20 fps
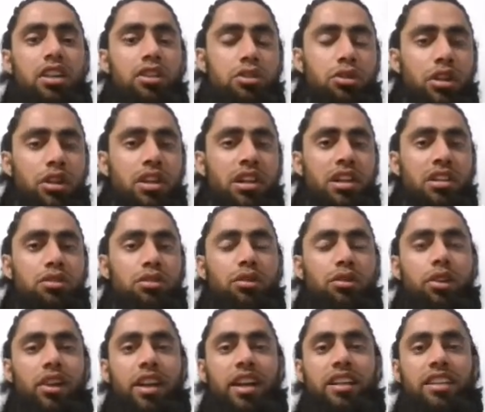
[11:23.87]
So you can also
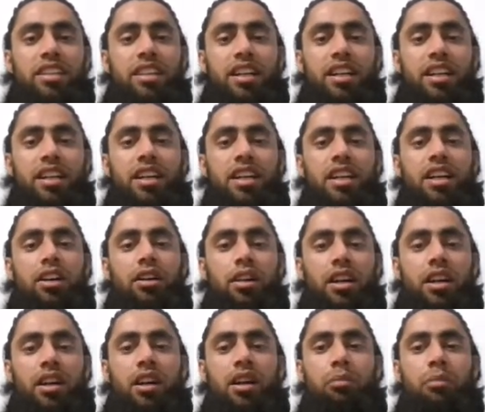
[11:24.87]
create the
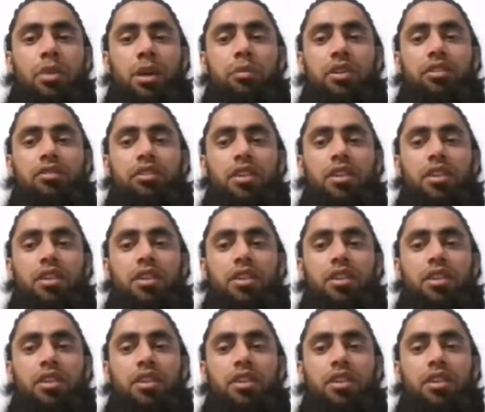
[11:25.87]
recurring payment